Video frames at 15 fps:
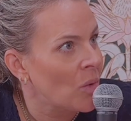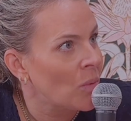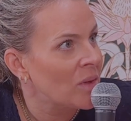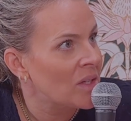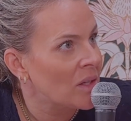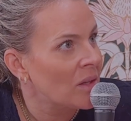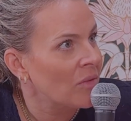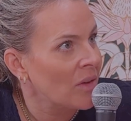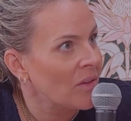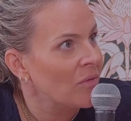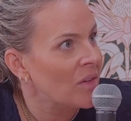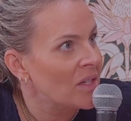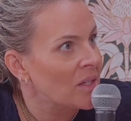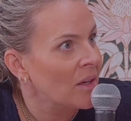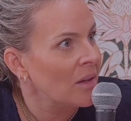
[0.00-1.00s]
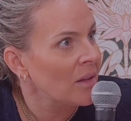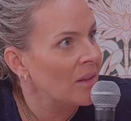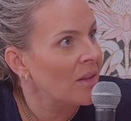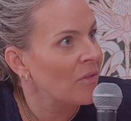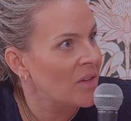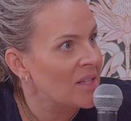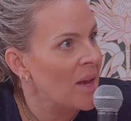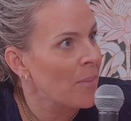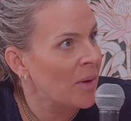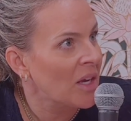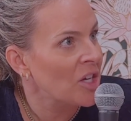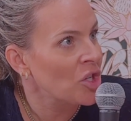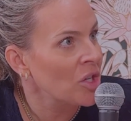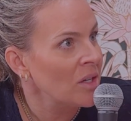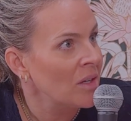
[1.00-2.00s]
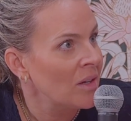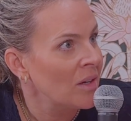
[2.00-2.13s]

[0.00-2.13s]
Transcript: when we did the fucking visa application